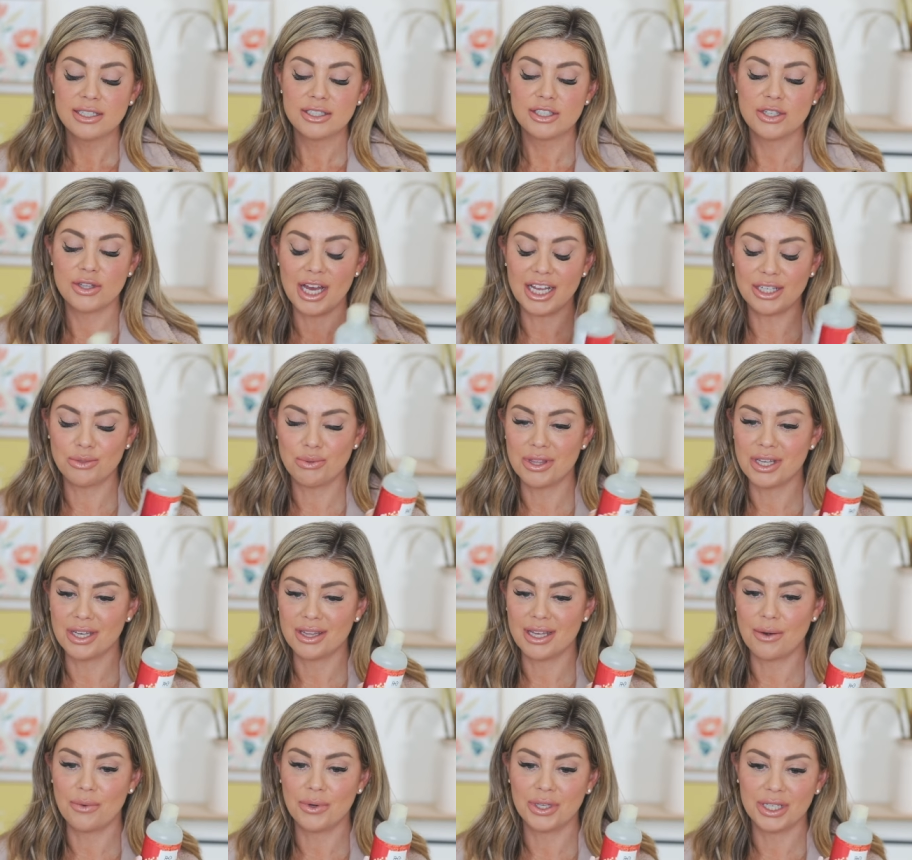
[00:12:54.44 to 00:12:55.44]
So that's one thing
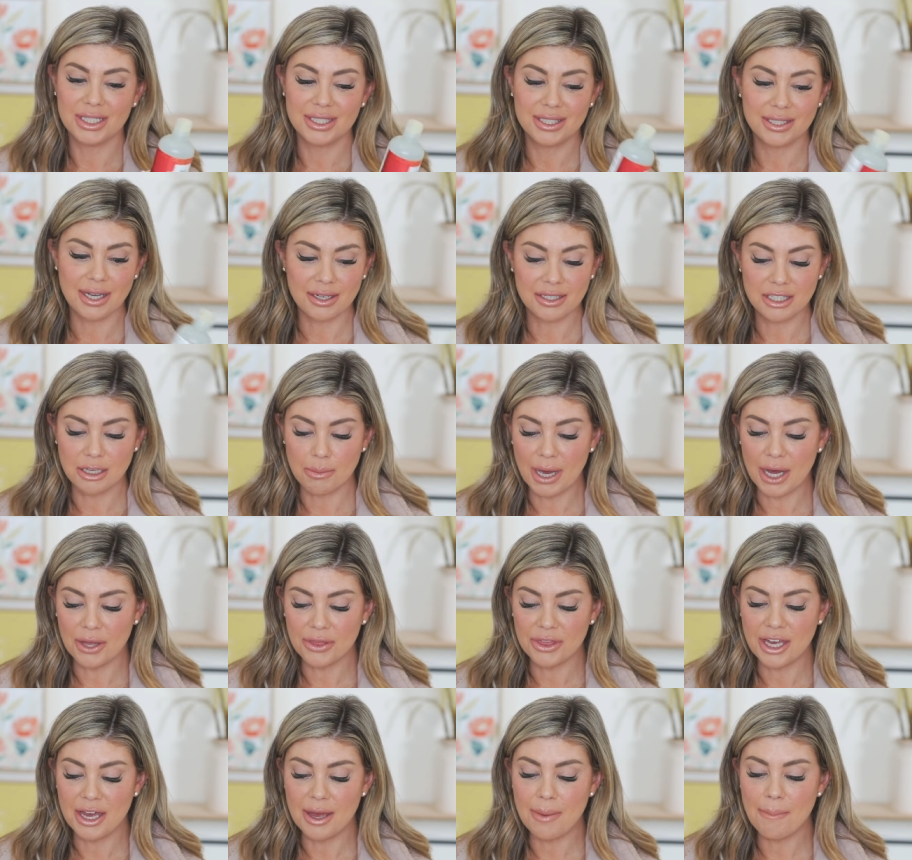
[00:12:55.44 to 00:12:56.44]
that really sucks
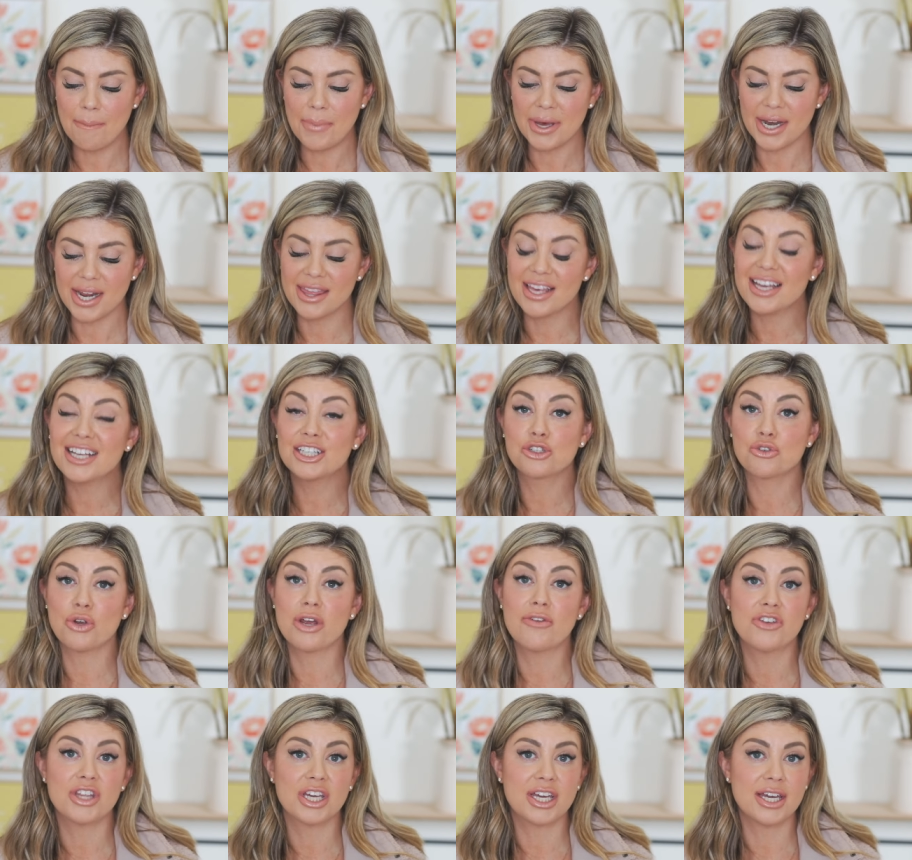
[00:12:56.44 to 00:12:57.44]
about them, but I think it's
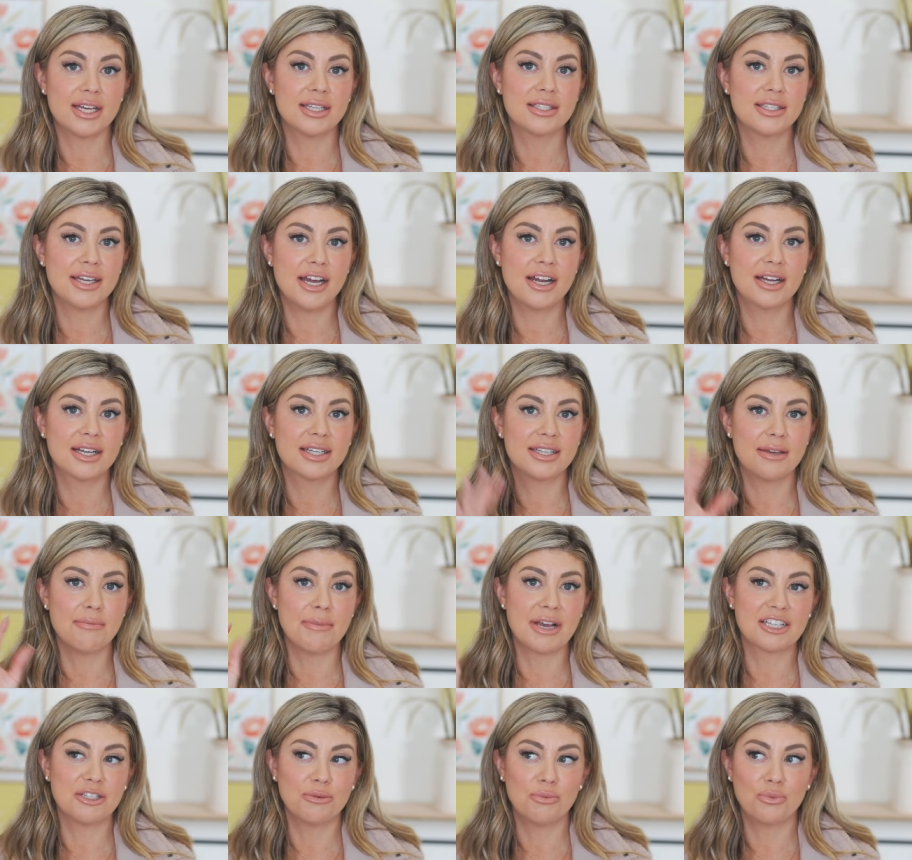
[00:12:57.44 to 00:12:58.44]
great for the kids' hair because it
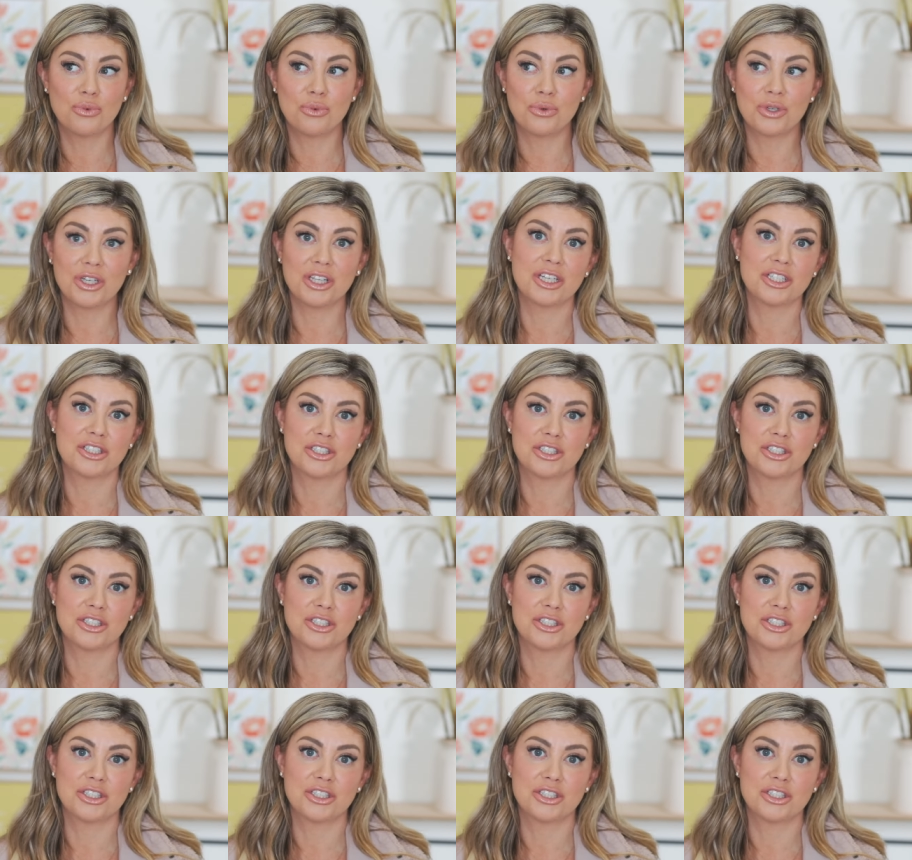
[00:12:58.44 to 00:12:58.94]
makes them really